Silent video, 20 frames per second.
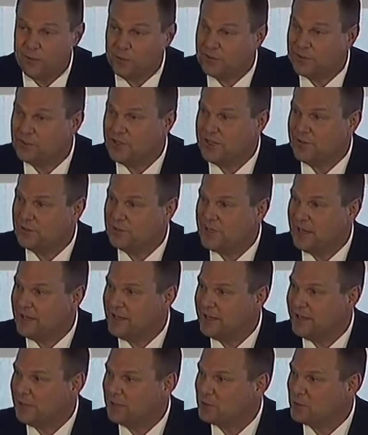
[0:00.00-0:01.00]
when Steve
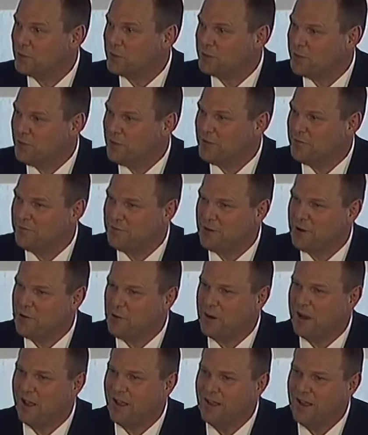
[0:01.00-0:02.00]
said things weren't going very
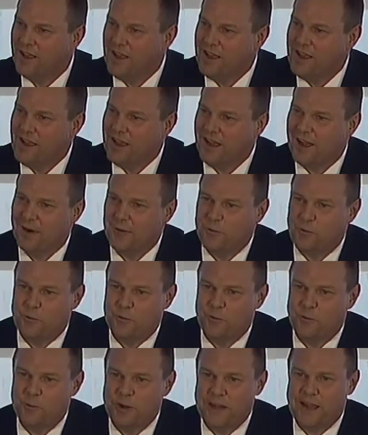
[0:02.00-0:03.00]
well,
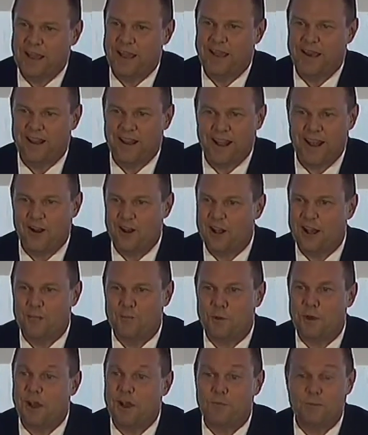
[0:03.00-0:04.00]
we had an
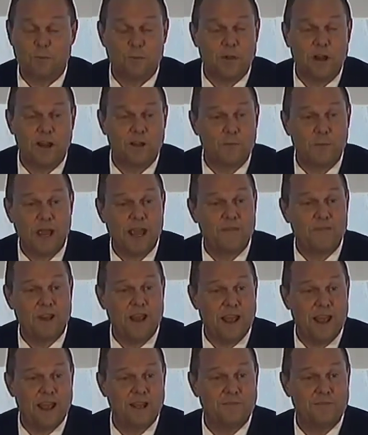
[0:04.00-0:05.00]
odd problem, a problem we haven't
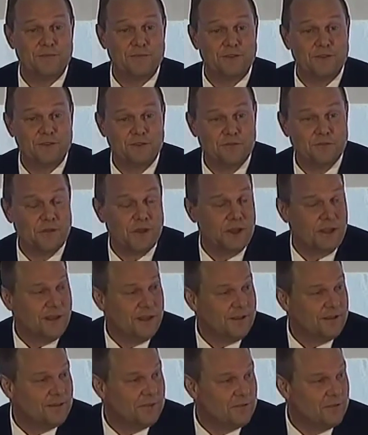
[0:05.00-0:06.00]
had for
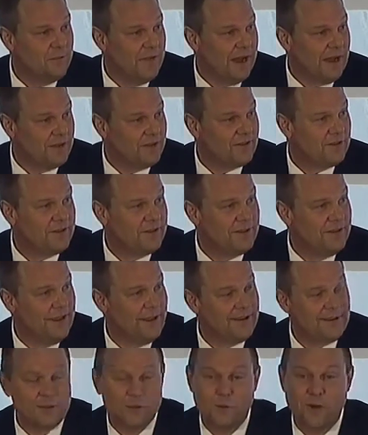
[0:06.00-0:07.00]
about
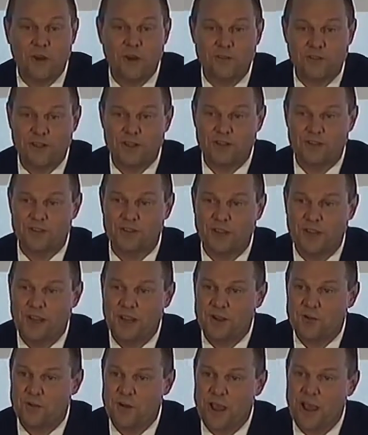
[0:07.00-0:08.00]
10 or 12 years.
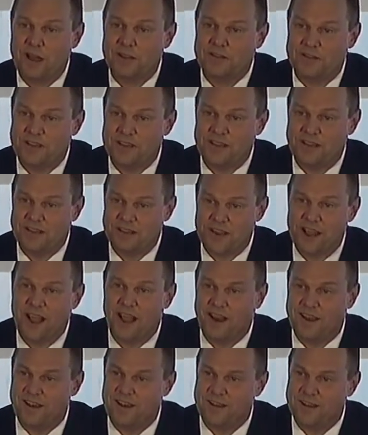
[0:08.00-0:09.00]
We actually
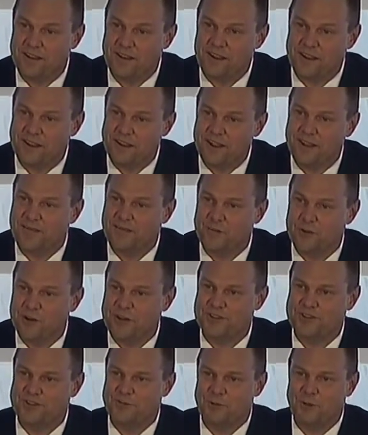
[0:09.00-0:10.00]
got enough
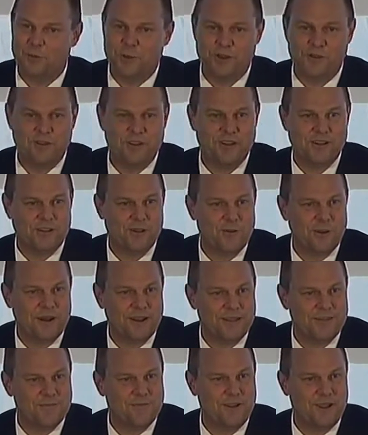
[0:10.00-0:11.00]
moisture where we couldn't go
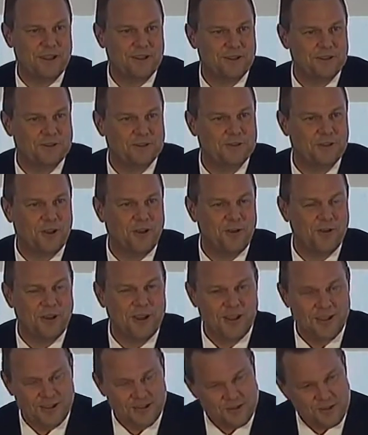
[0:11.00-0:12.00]
into the fields. So
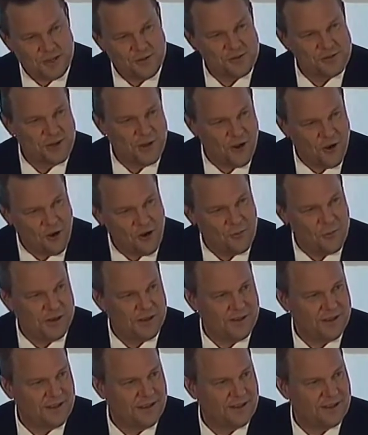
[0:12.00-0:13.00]
she was home
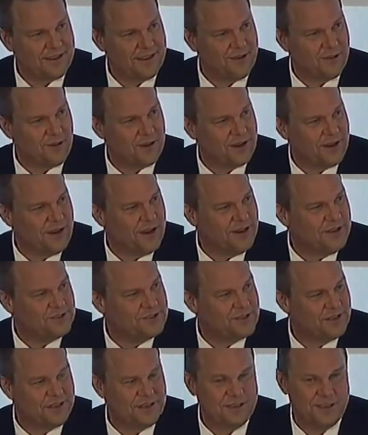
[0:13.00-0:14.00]
and going to organize